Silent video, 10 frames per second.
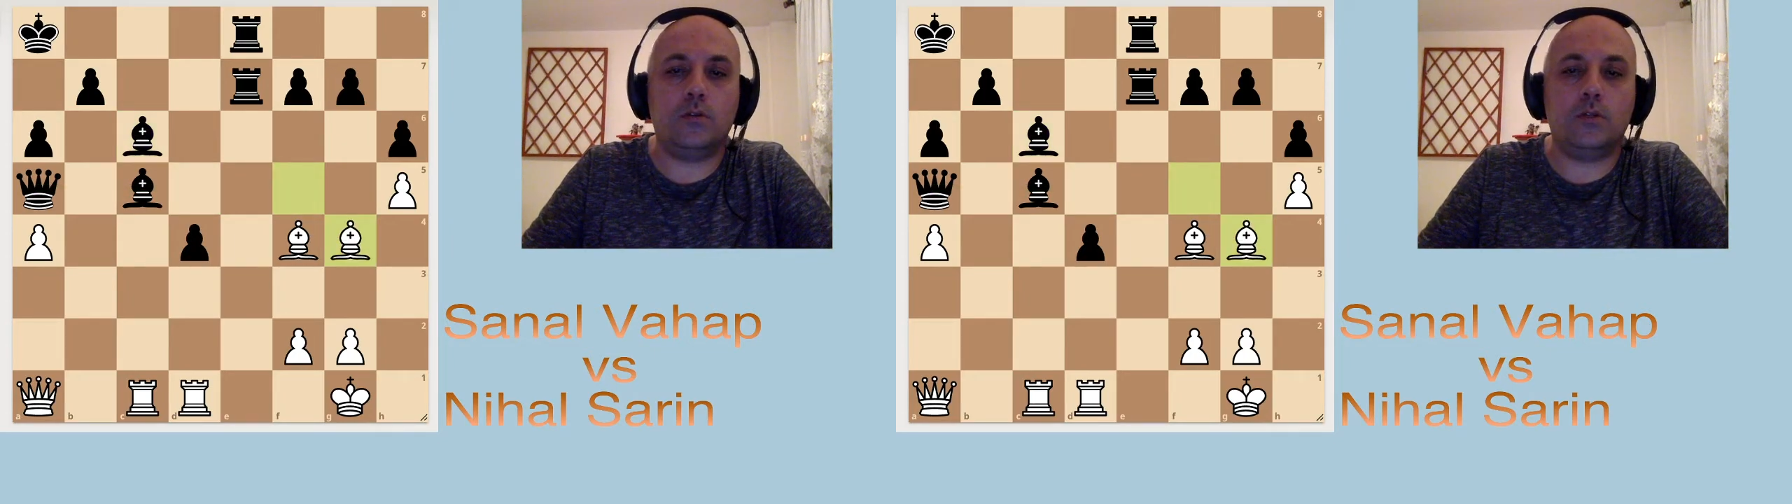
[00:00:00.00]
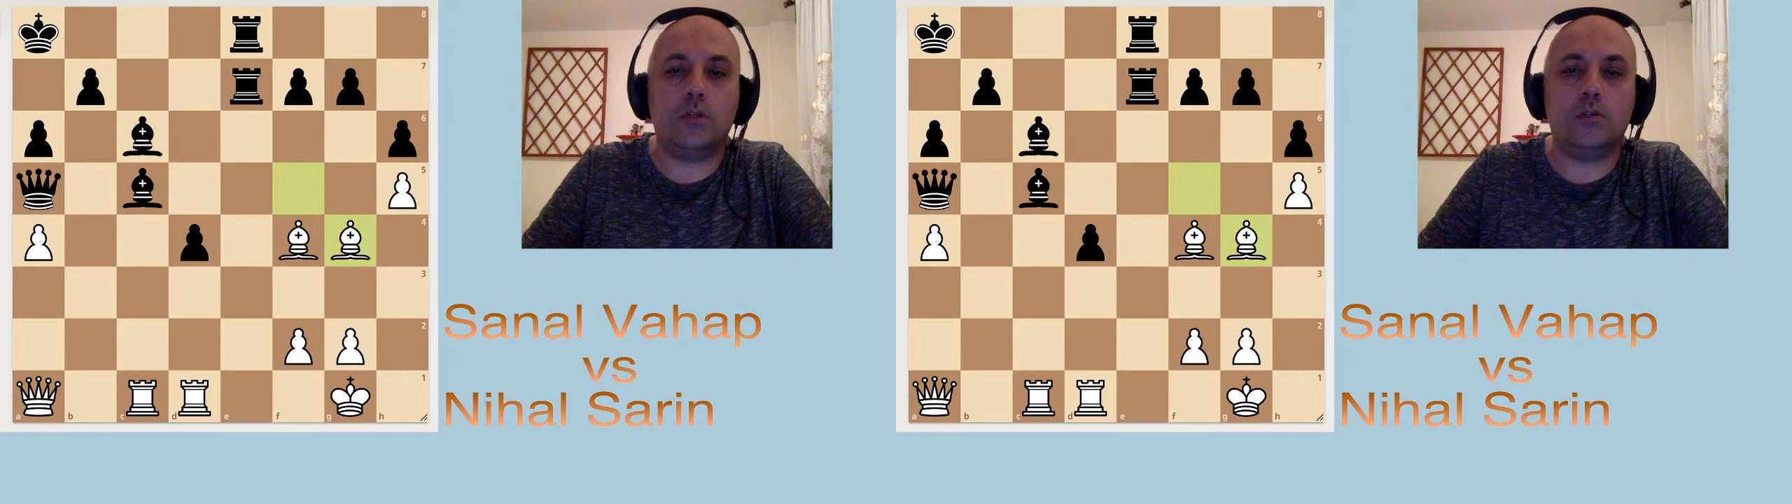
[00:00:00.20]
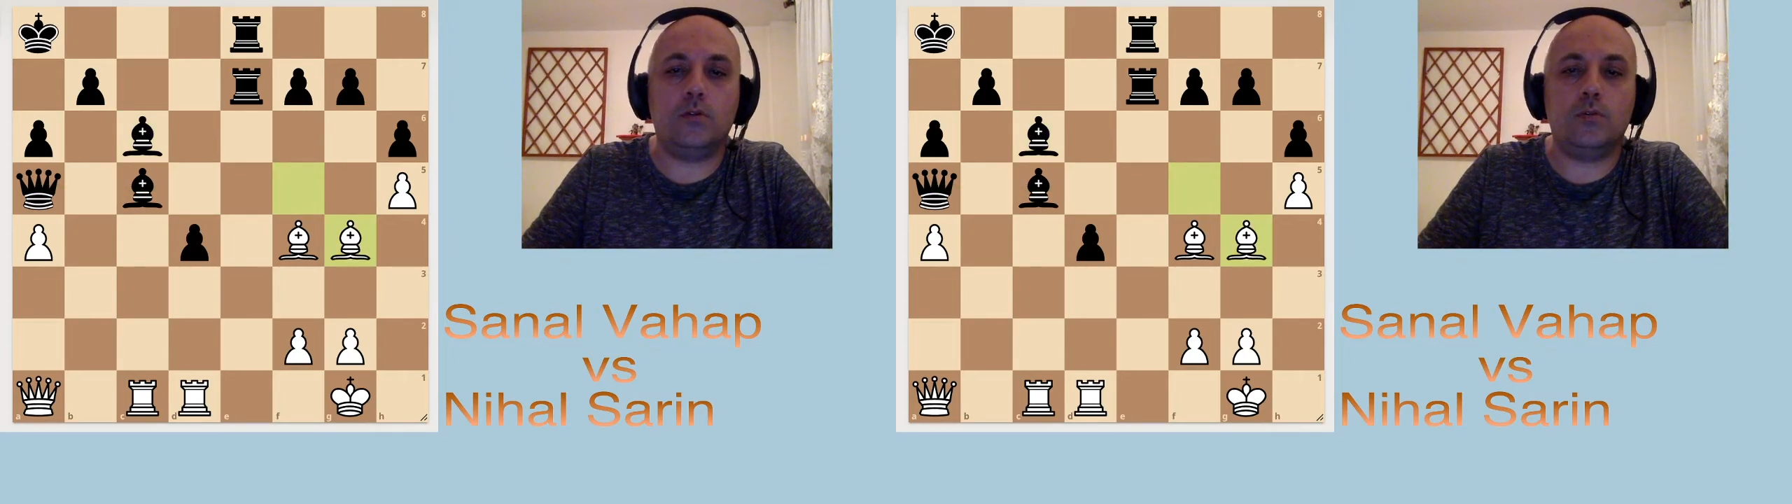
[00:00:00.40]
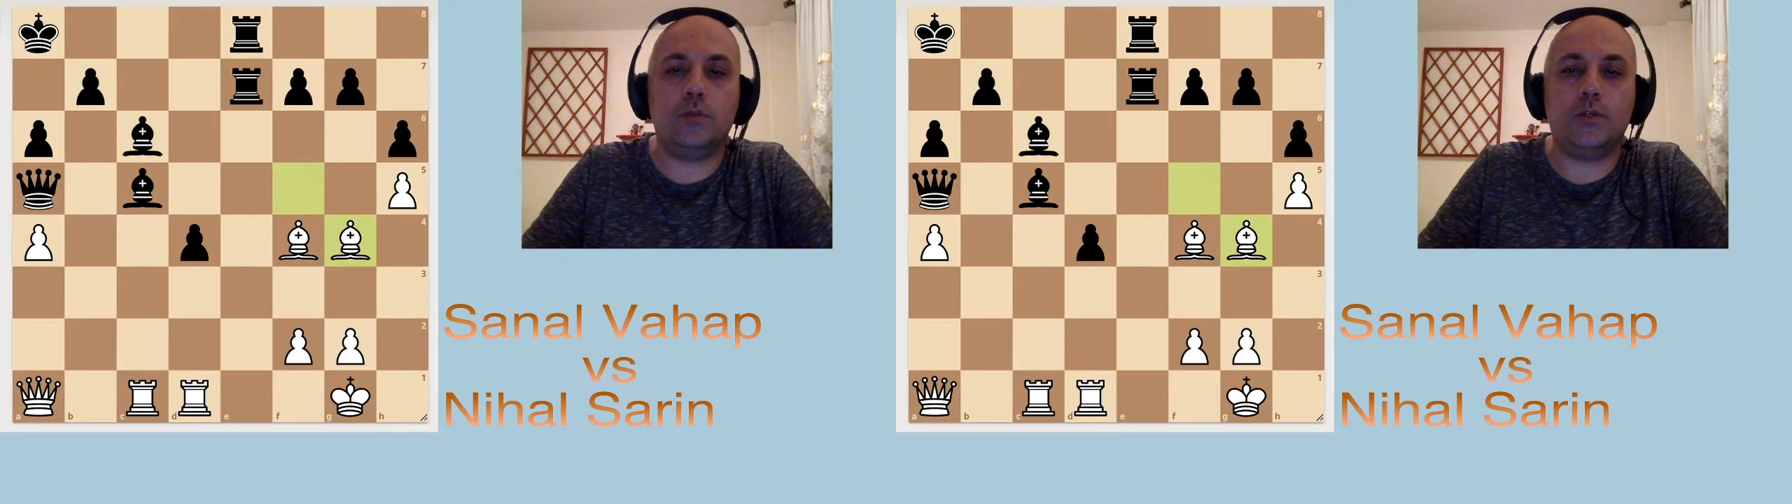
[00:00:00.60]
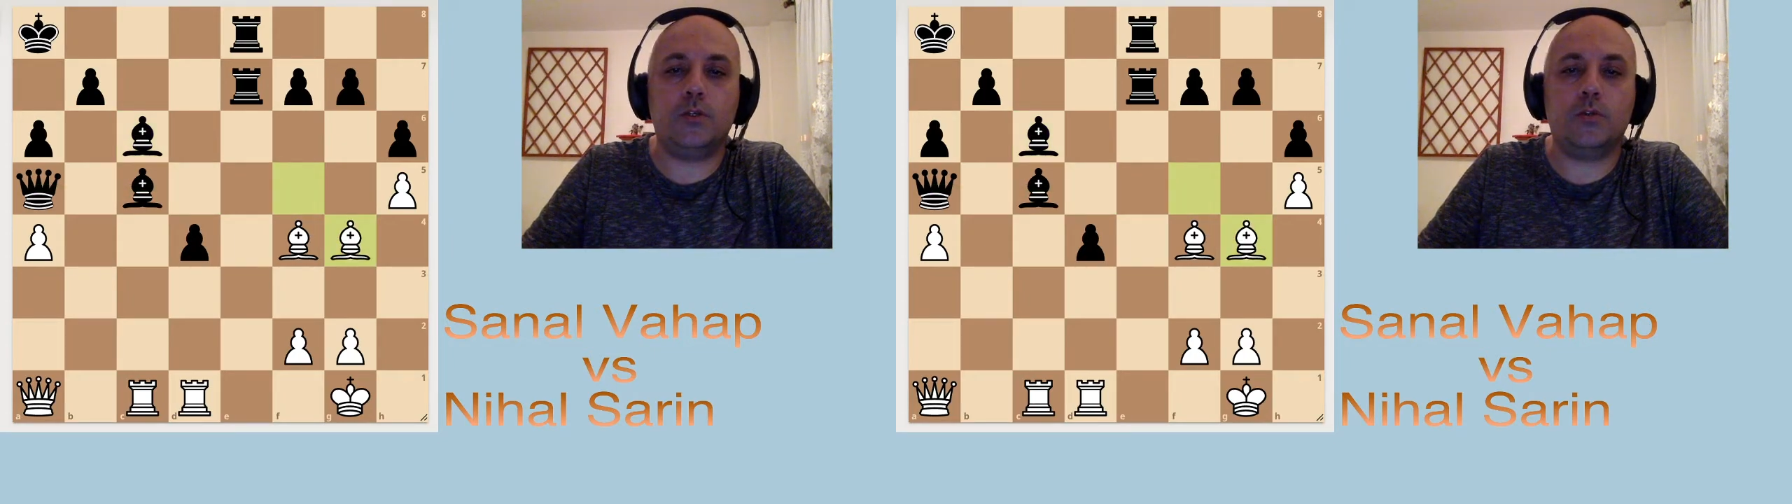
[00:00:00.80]
these two
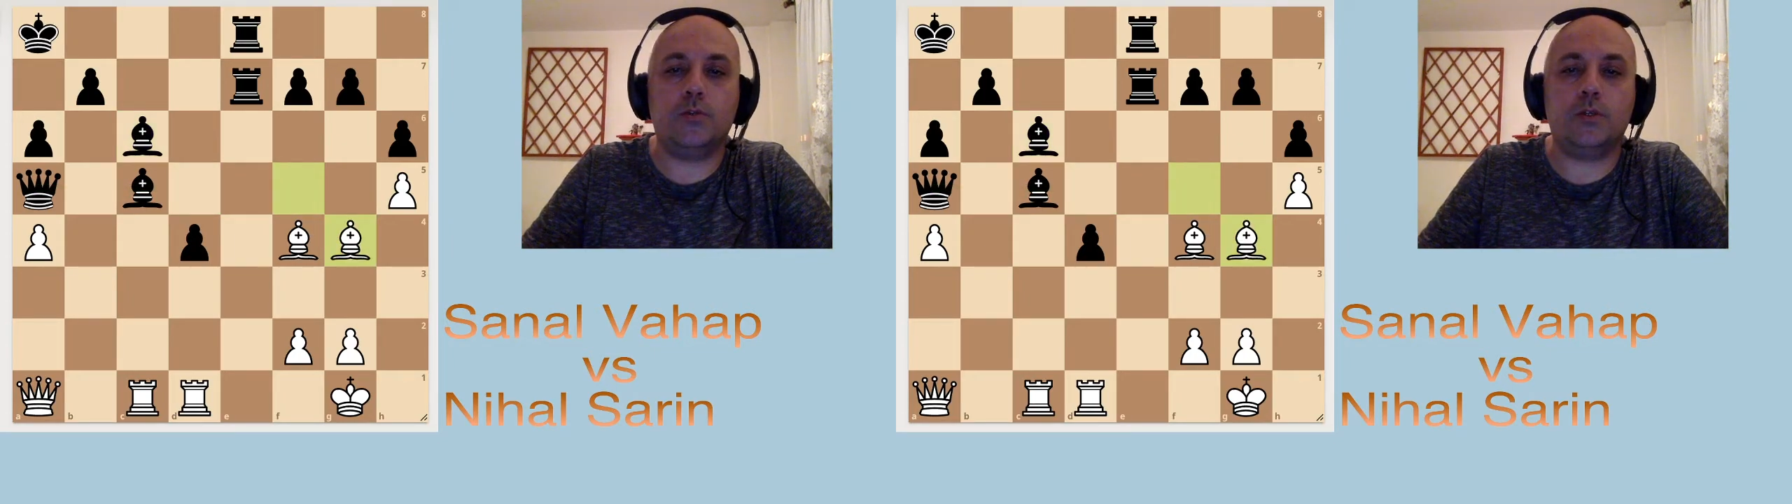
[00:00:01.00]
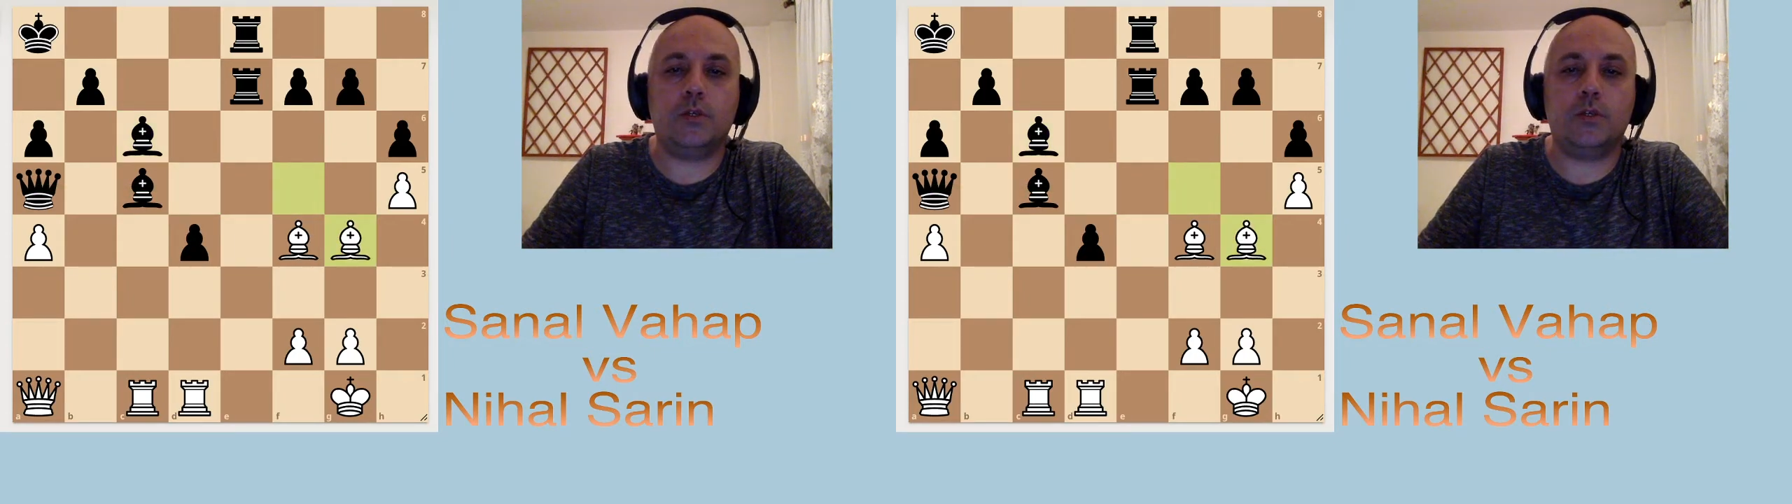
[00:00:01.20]
bishops,